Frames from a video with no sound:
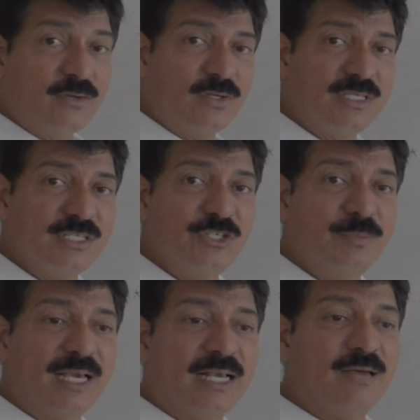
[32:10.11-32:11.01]
questions you
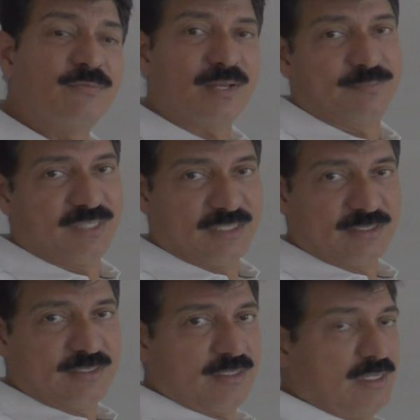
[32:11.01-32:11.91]
may come from
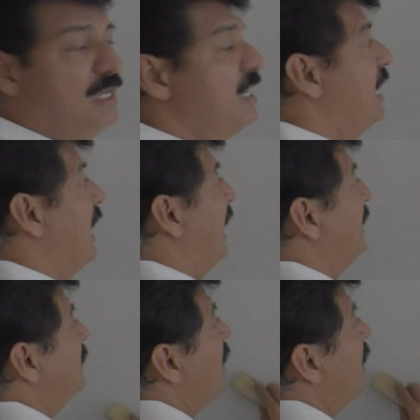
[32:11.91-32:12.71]
this. And